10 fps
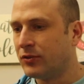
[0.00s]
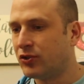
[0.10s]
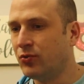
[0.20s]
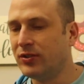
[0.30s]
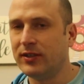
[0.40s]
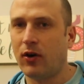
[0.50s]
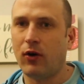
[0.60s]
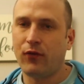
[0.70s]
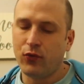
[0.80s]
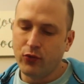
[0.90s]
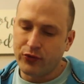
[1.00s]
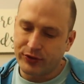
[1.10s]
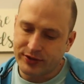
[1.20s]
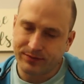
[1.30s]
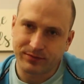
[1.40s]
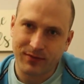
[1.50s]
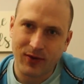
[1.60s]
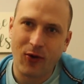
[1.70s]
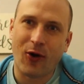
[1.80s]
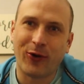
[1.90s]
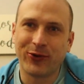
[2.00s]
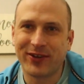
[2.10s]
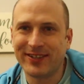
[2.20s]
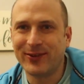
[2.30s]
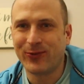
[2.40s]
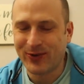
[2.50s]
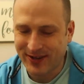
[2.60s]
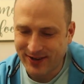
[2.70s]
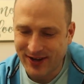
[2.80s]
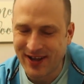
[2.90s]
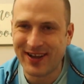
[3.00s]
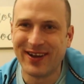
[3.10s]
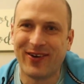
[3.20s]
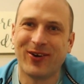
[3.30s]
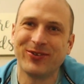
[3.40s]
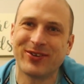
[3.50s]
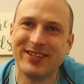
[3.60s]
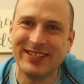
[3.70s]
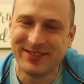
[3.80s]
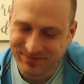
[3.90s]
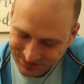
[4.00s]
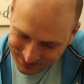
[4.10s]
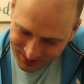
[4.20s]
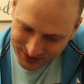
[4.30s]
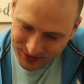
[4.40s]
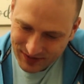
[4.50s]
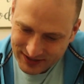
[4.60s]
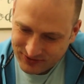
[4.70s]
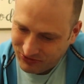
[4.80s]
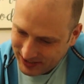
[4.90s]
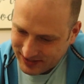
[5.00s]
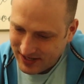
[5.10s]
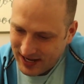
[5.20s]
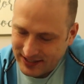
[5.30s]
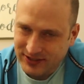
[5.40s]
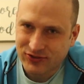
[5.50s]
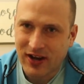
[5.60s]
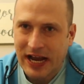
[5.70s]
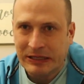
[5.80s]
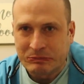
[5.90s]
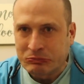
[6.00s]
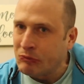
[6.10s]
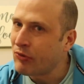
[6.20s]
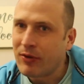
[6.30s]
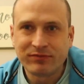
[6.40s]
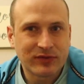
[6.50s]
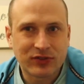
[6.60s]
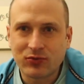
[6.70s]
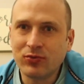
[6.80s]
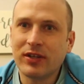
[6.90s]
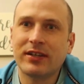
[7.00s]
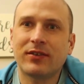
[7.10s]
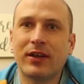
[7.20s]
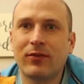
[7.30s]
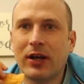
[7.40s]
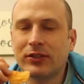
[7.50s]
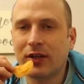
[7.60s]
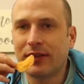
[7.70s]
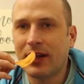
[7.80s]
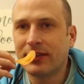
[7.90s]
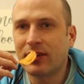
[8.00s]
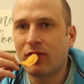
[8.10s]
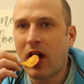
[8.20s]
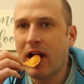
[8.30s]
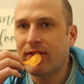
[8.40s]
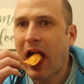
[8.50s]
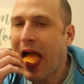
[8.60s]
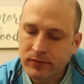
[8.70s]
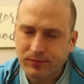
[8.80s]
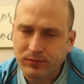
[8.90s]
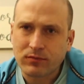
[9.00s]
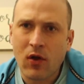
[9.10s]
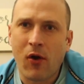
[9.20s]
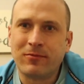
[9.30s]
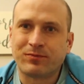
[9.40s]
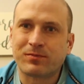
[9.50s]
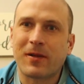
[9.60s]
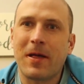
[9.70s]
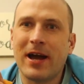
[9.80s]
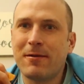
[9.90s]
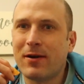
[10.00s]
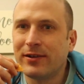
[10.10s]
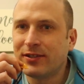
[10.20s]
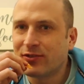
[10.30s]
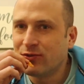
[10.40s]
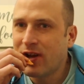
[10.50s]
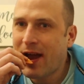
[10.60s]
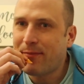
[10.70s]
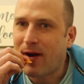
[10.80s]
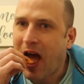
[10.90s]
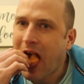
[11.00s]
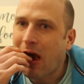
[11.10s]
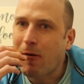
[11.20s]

choosing of Hooters, all you can eat. All you can eat. I'm like, great, I can try. Soon as I arrived, Annabelle needs a new diaper.